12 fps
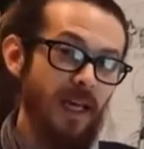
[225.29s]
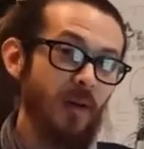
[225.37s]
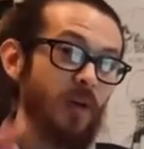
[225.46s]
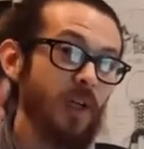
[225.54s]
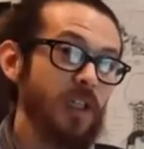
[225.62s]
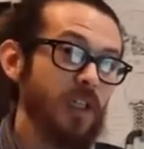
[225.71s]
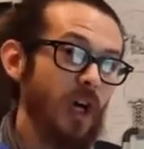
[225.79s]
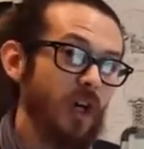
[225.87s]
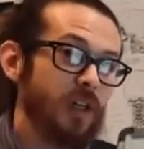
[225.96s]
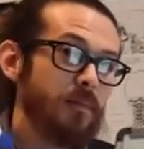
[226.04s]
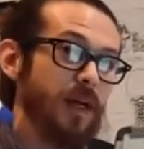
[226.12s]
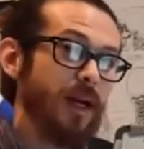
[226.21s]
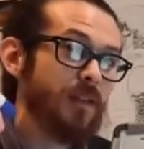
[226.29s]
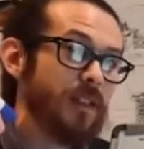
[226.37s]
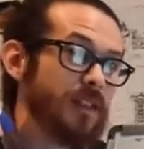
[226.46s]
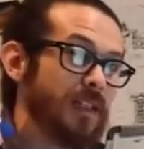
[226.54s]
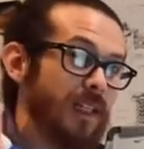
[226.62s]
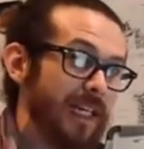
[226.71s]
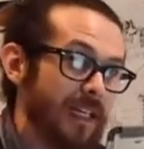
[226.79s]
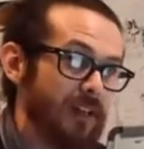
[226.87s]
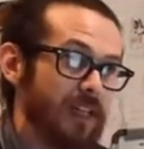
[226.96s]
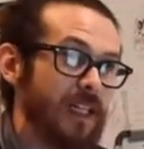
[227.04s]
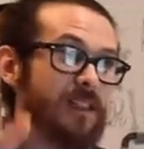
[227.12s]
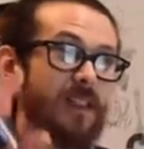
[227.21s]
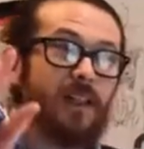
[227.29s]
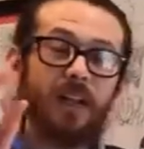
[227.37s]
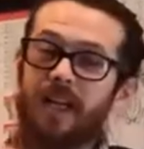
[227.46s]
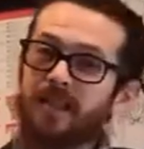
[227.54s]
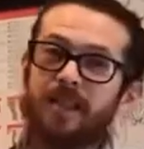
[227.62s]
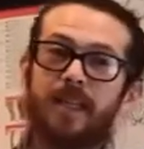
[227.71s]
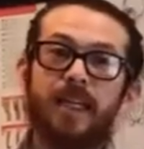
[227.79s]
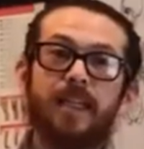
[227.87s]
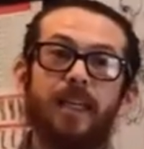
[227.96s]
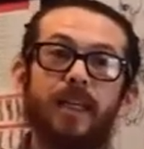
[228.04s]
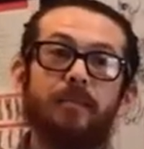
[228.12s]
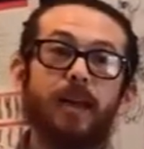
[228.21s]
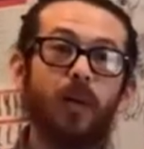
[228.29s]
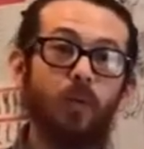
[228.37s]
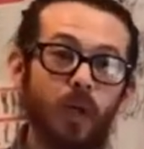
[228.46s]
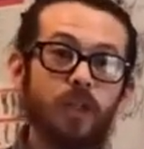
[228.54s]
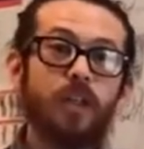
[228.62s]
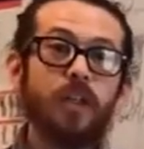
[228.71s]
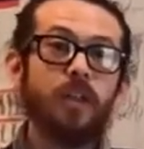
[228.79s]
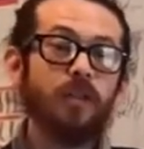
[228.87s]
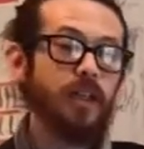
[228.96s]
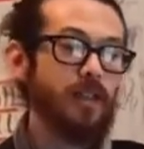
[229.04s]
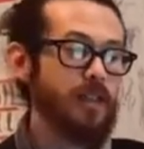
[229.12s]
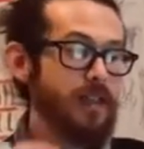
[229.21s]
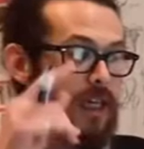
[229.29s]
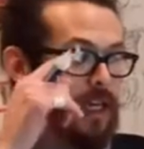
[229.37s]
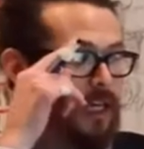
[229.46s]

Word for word: And we're going to talk about this later. It's a lot to take in, but I want you to know this.